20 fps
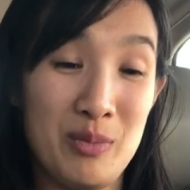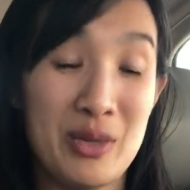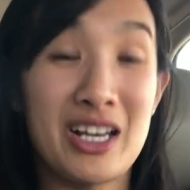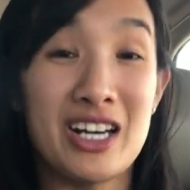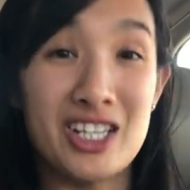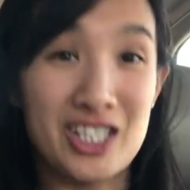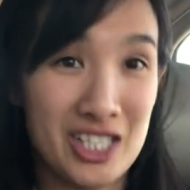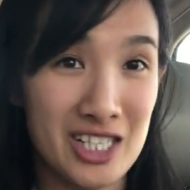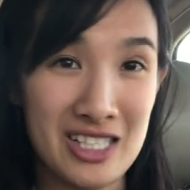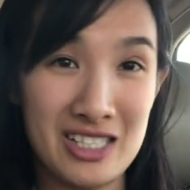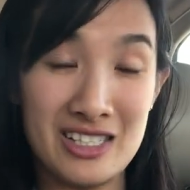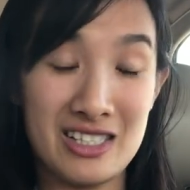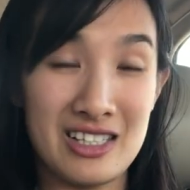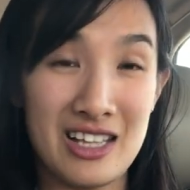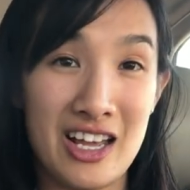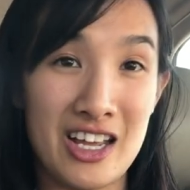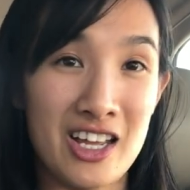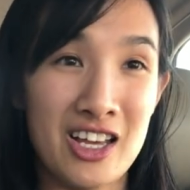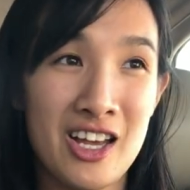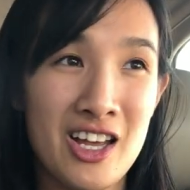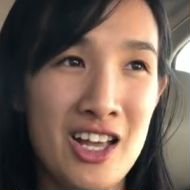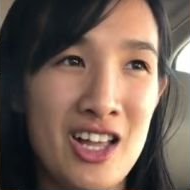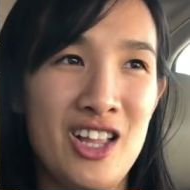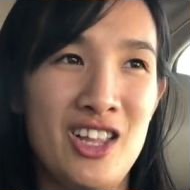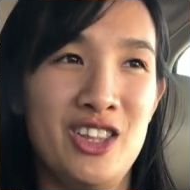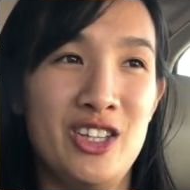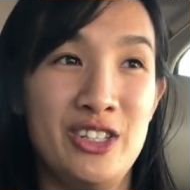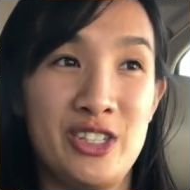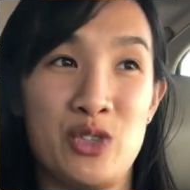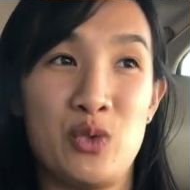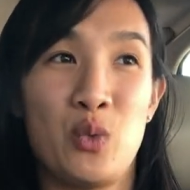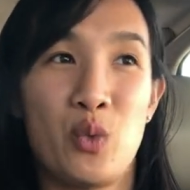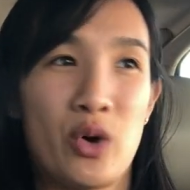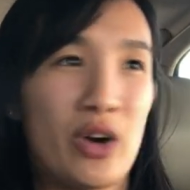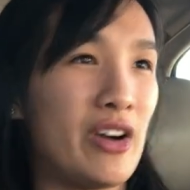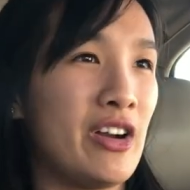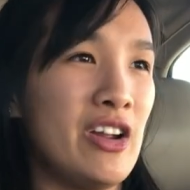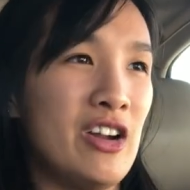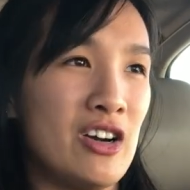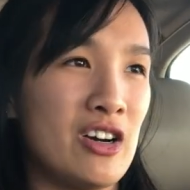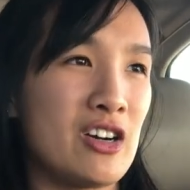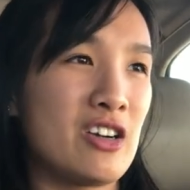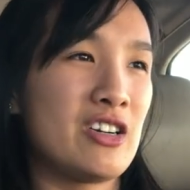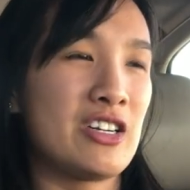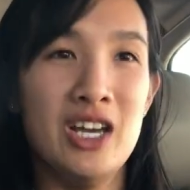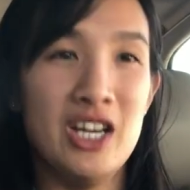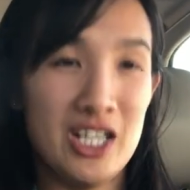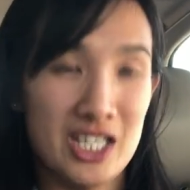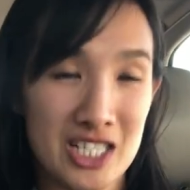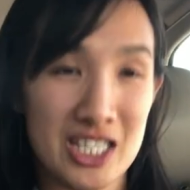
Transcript: because she's like this worrier,